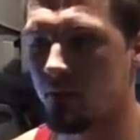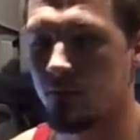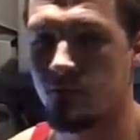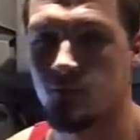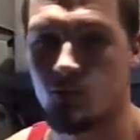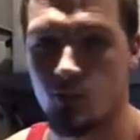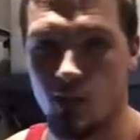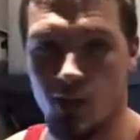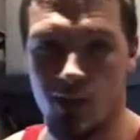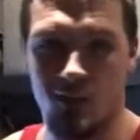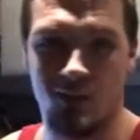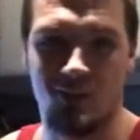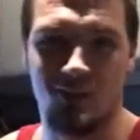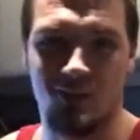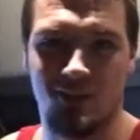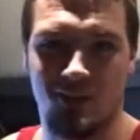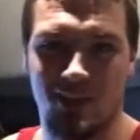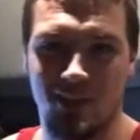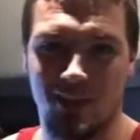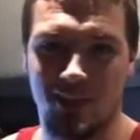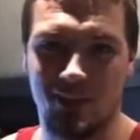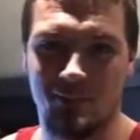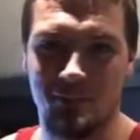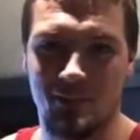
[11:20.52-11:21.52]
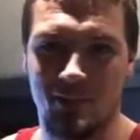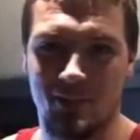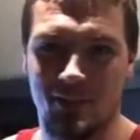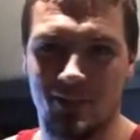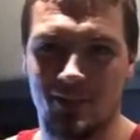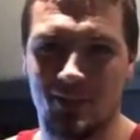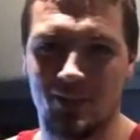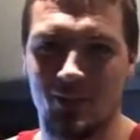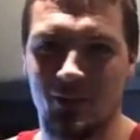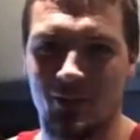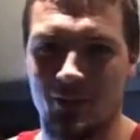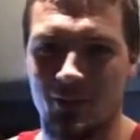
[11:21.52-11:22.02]
sorry, I didn't mean to
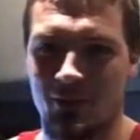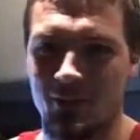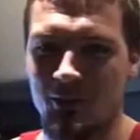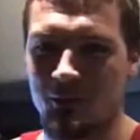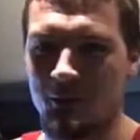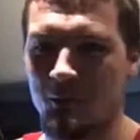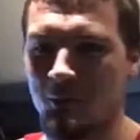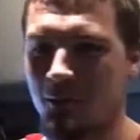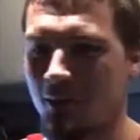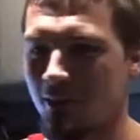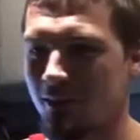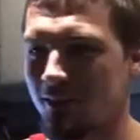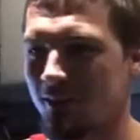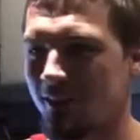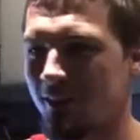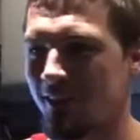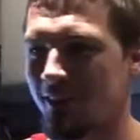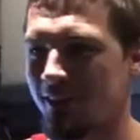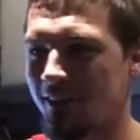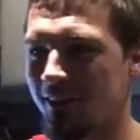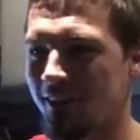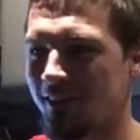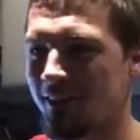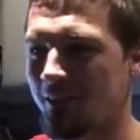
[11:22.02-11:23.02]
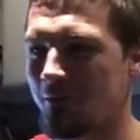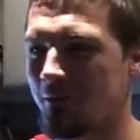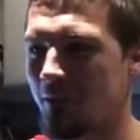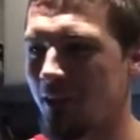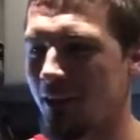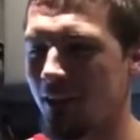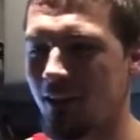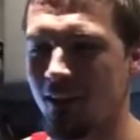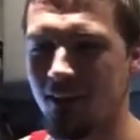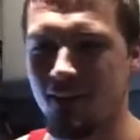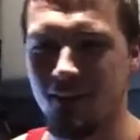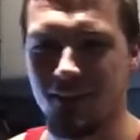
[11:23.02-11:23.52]
throw you under the bus or anything,
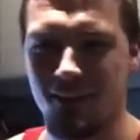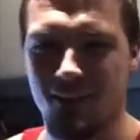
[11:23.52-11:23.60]
Devon.